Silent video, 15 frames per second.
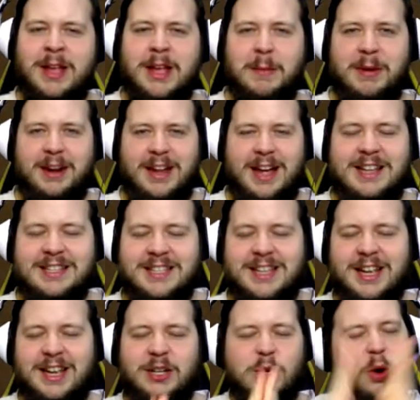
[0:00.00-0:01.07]
But it has
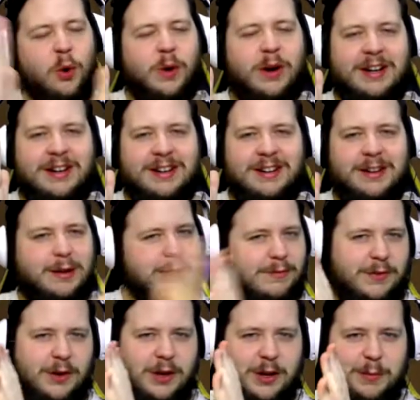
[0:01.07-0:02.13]
coin
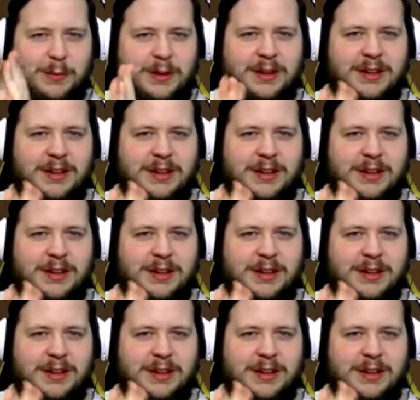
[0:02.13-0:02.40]
verb